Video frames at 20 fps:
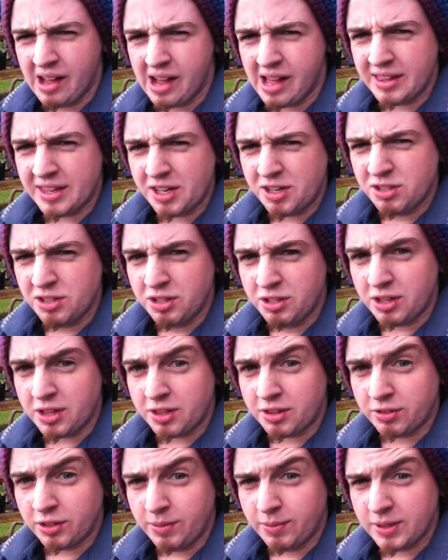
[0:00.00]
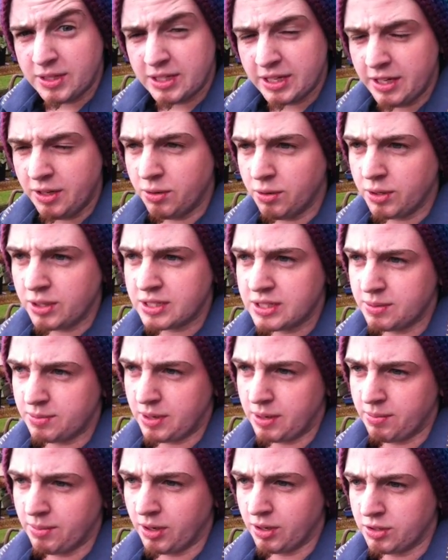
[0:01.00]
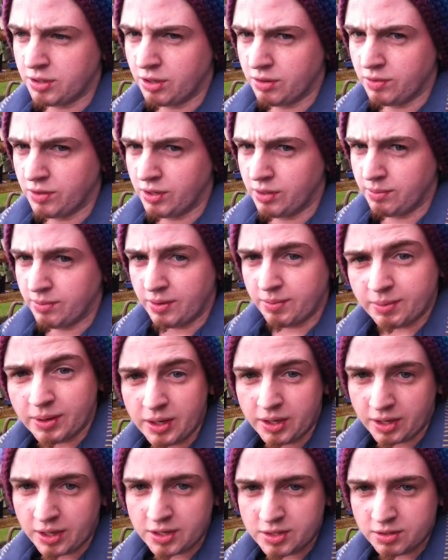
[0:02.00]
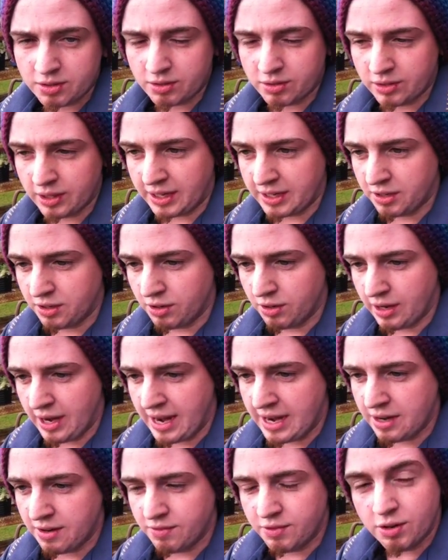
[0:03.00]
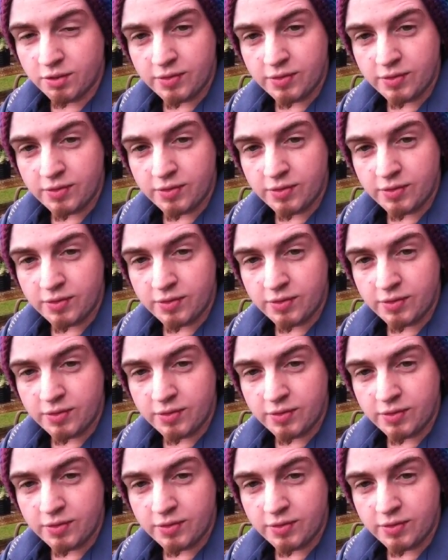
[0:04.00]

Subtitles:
And they usually do it 3 months later, August, September, October, November. Okay, so like end of